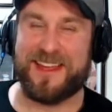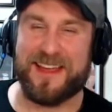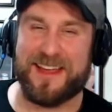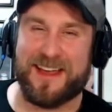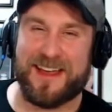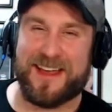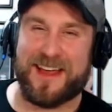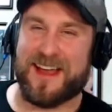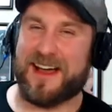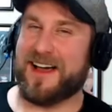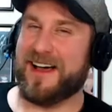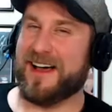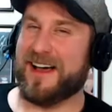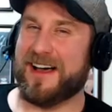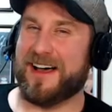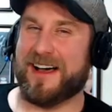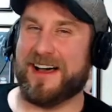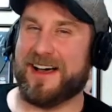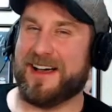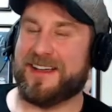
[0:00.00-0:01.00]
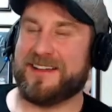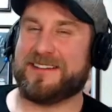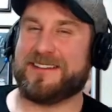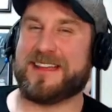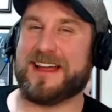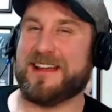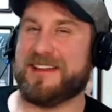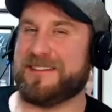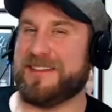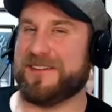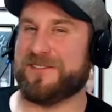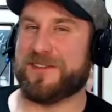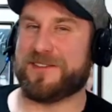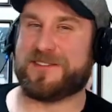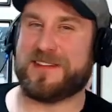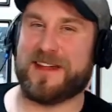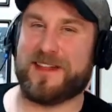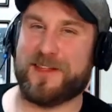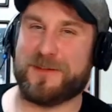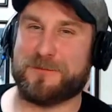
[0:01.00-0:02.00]
Got anything for
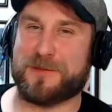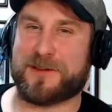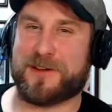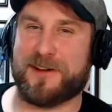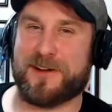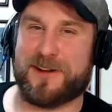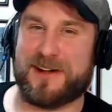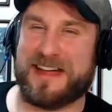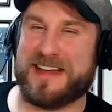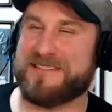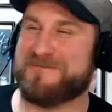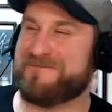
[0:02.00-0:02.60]
sale on Macari?